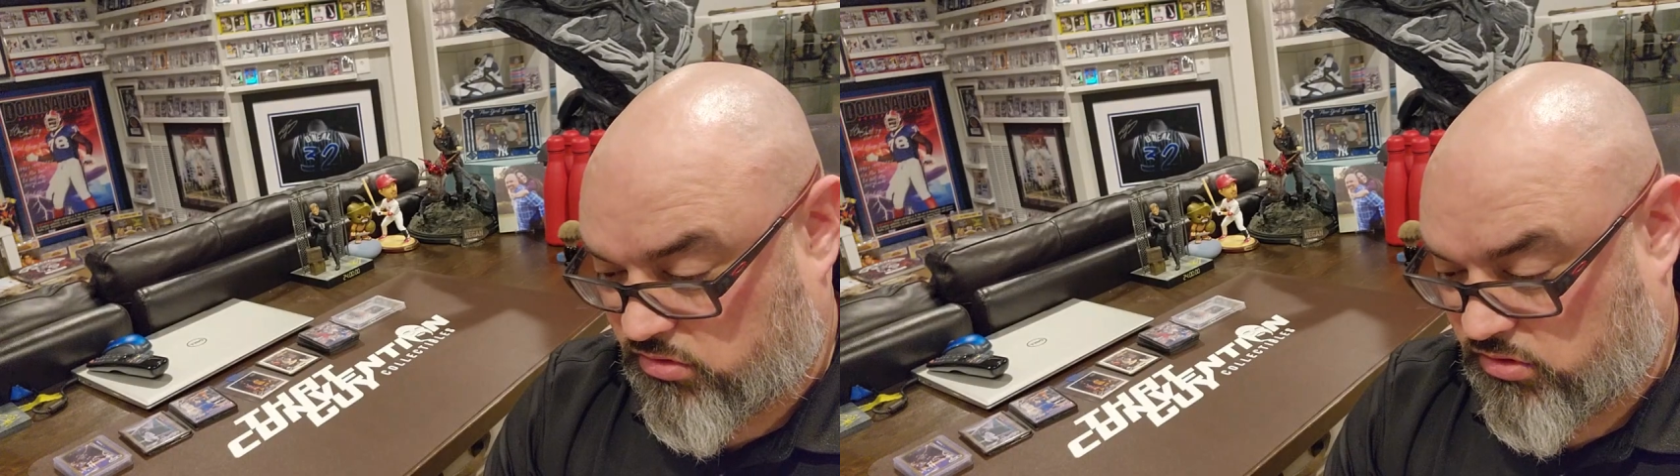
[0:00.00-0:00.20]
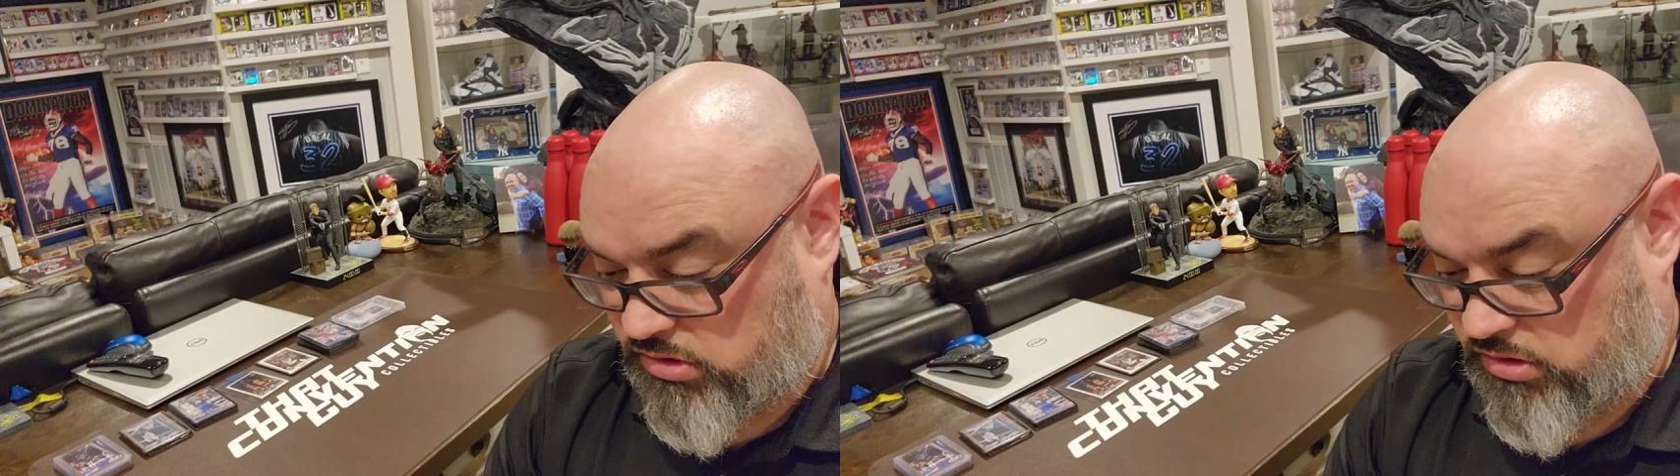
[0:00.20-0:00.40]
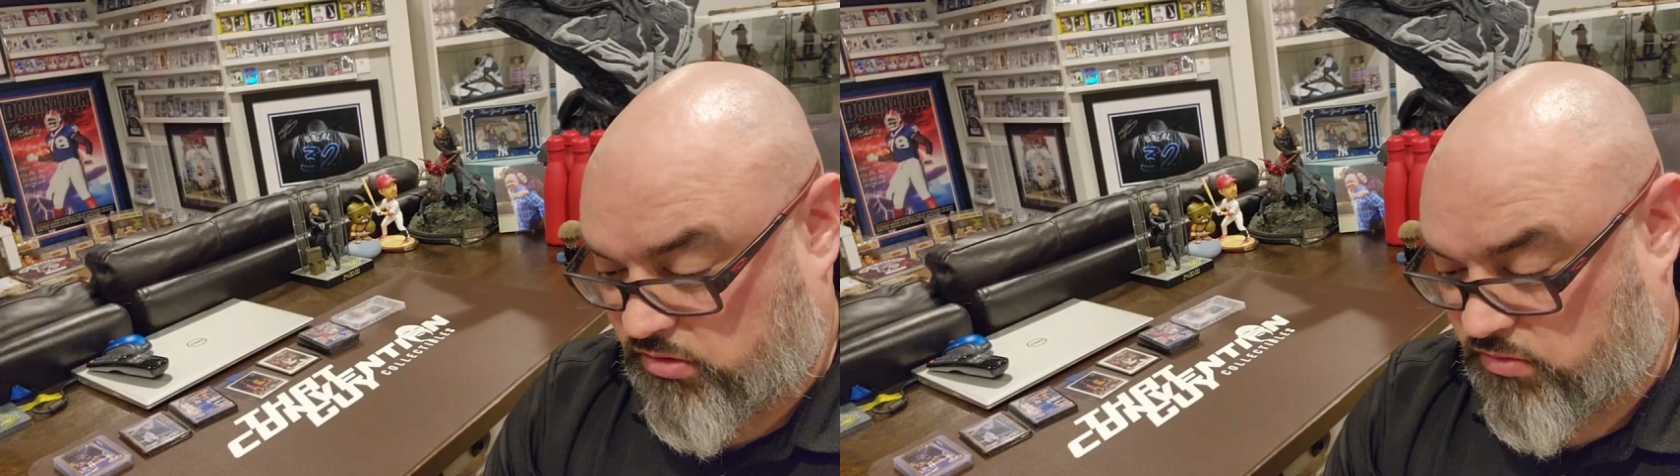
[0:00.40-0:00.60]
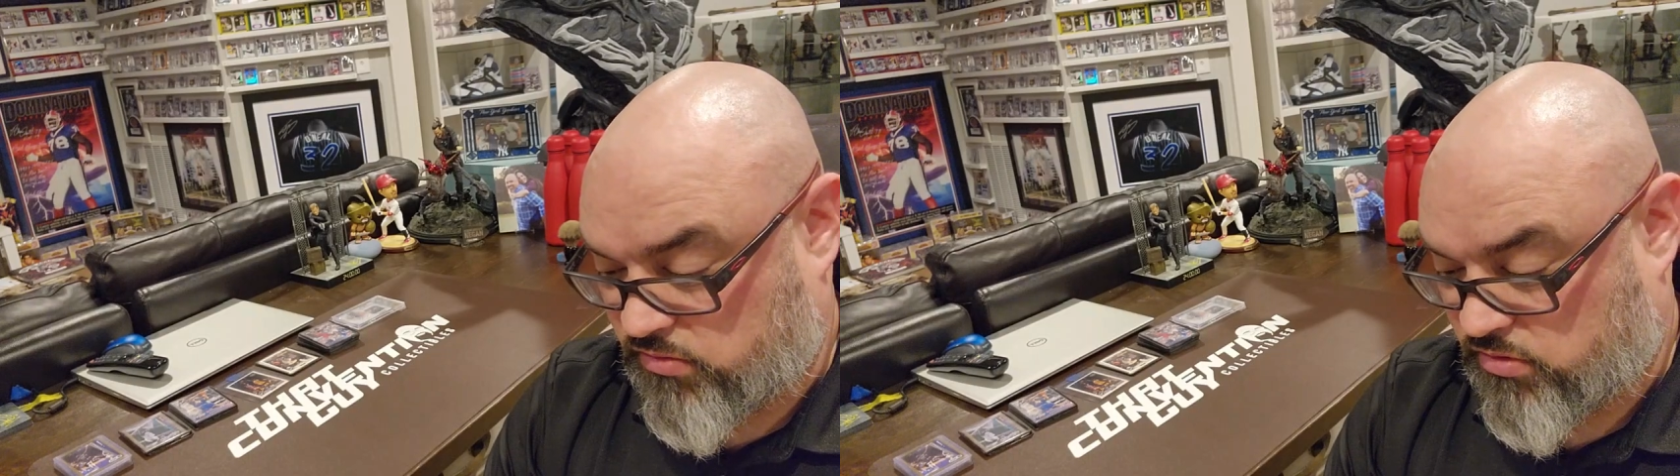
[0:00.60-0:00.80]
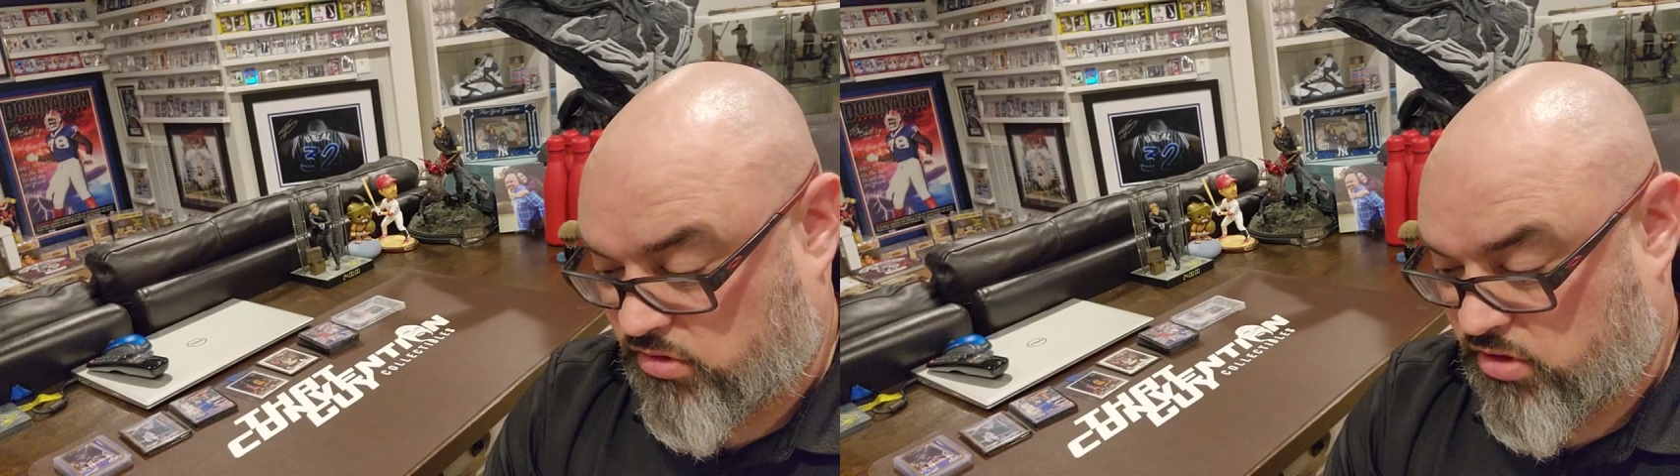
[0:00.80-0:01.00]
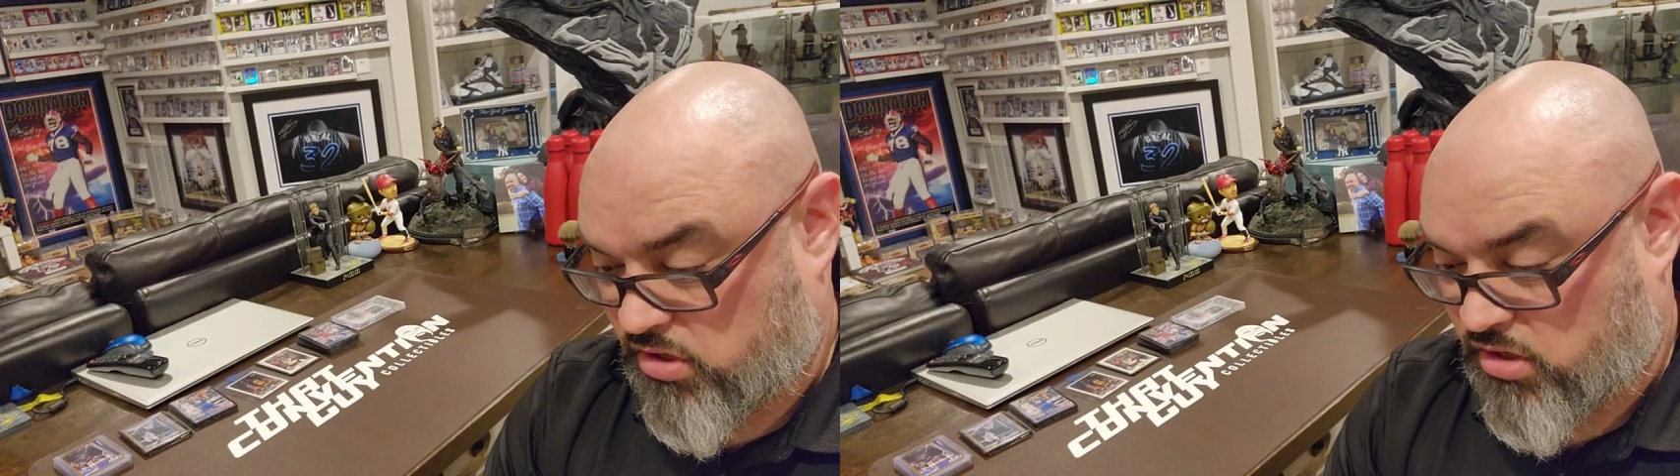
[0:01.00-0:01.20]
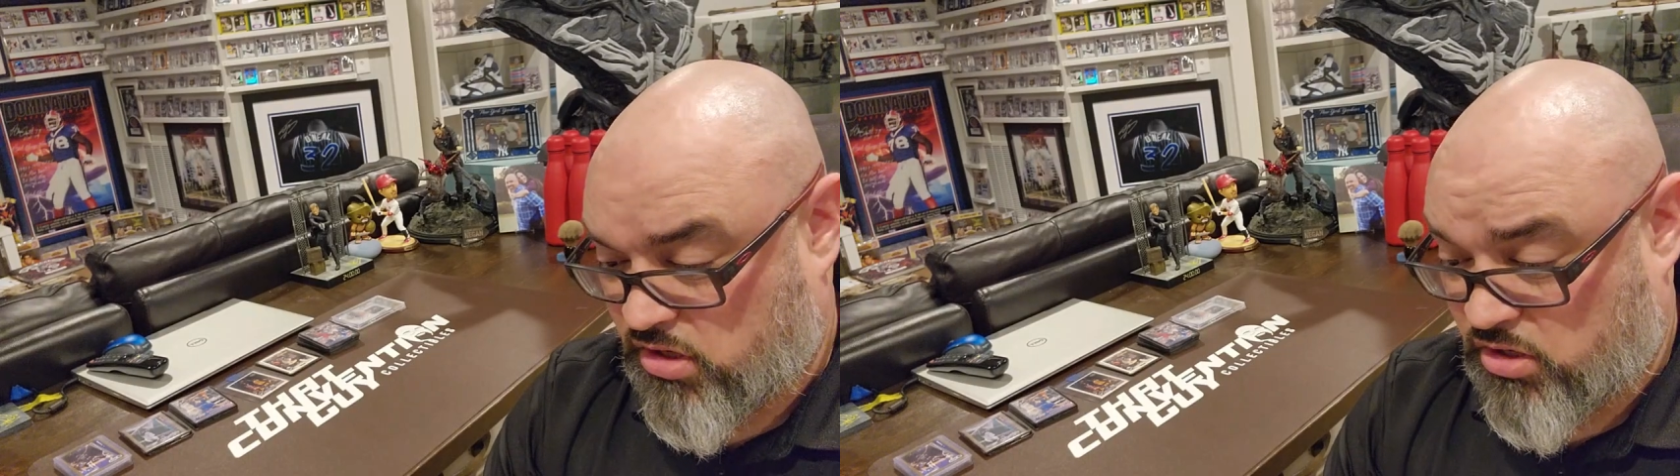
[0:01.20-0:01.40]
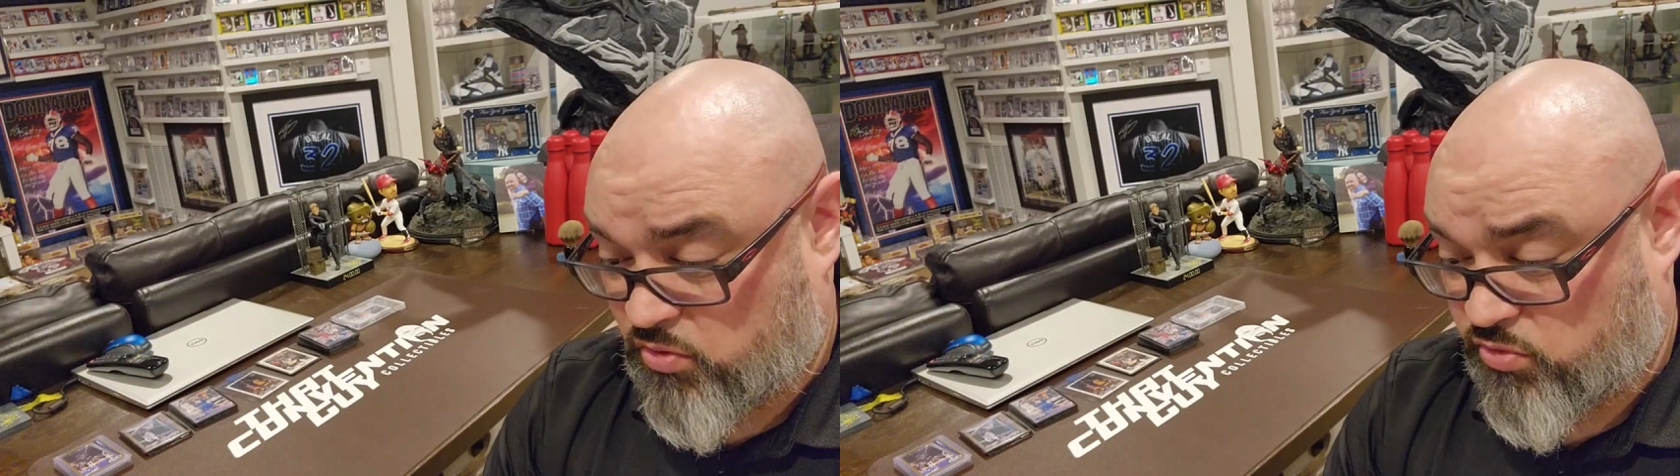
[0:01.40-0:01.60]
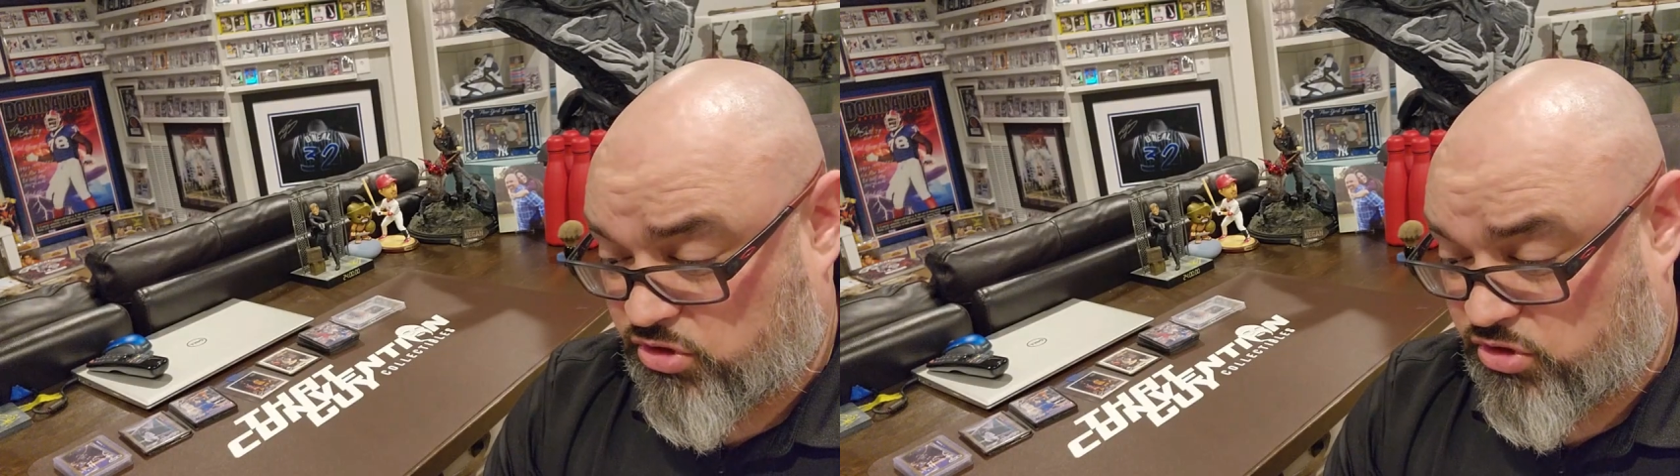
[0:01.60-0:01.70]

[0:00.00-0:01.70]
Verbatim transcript: So we'll